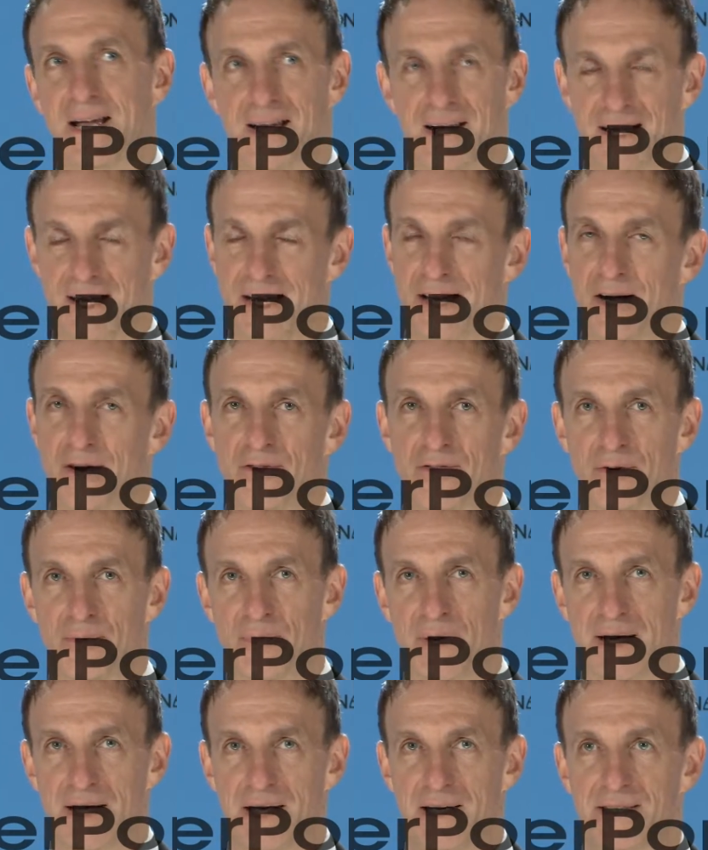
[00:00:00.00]
however
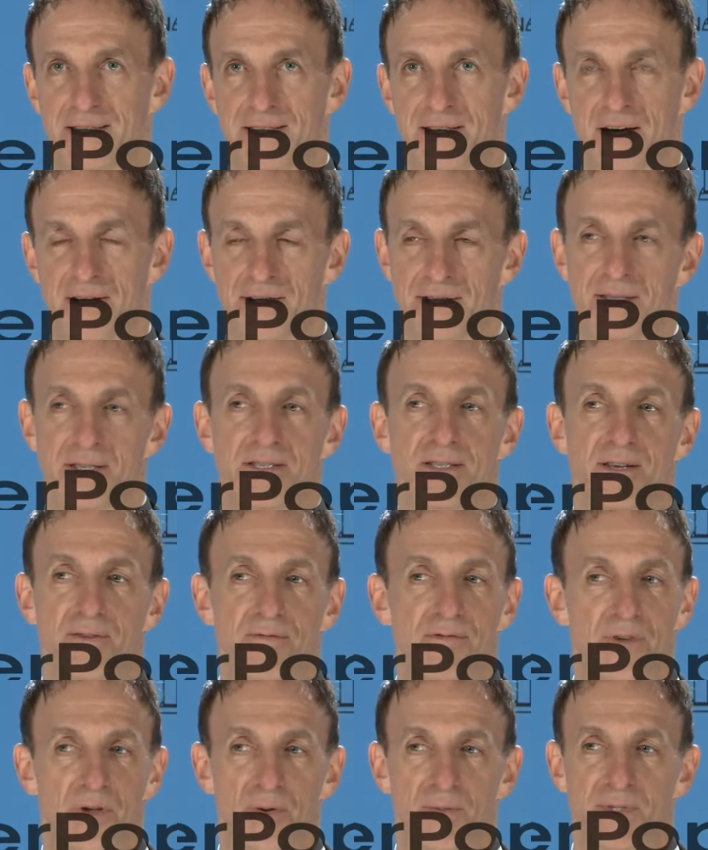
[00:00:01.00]
many dozens of
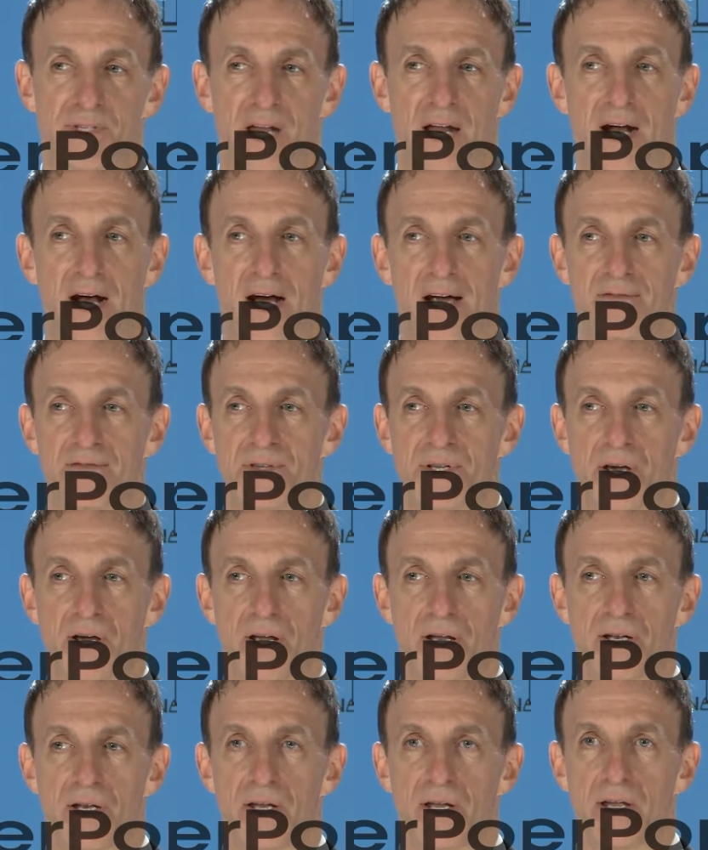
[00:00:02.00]
films that I've
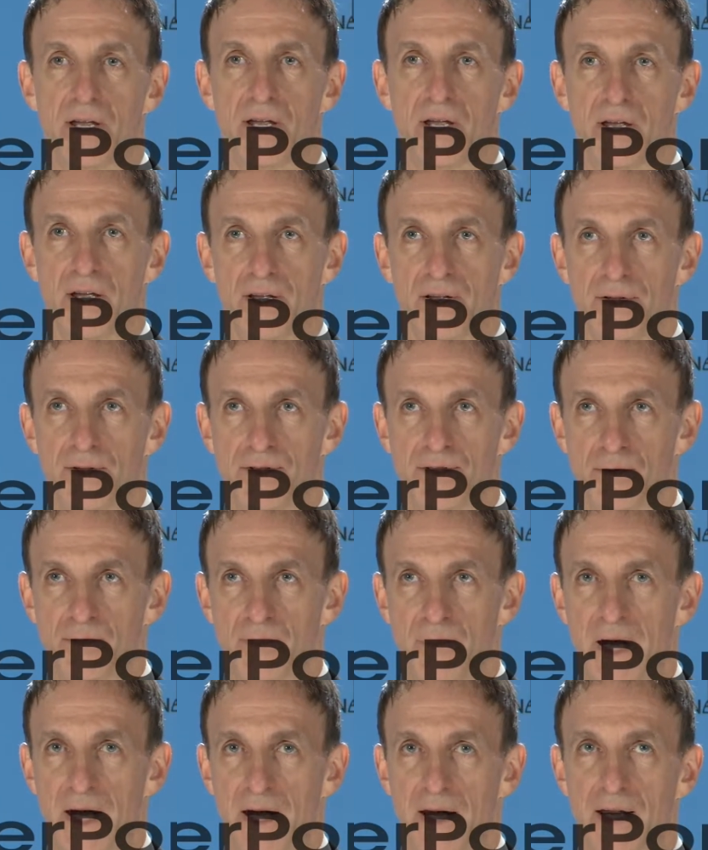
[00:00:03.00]
done to
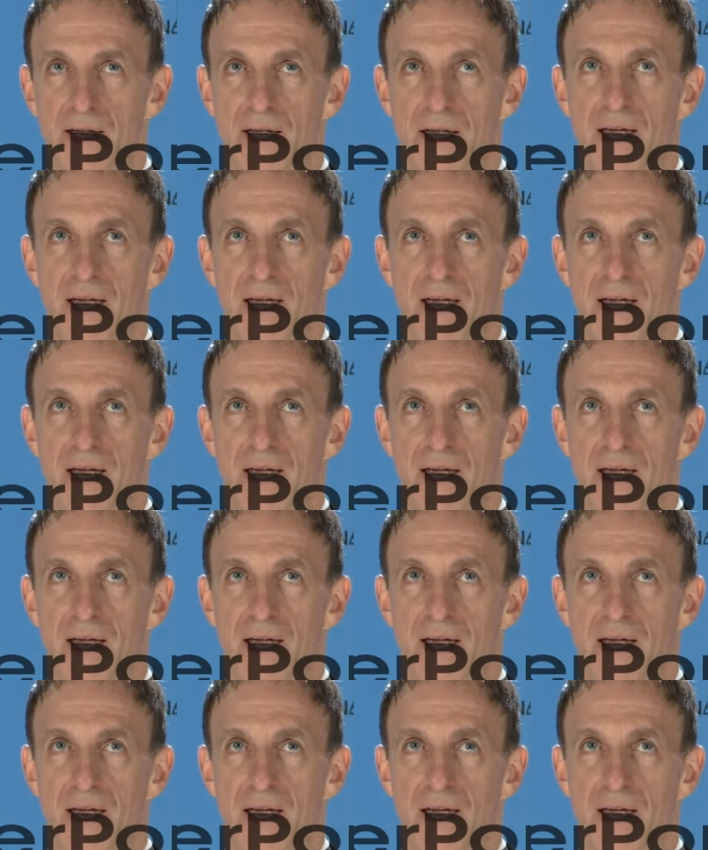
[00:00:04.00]
make.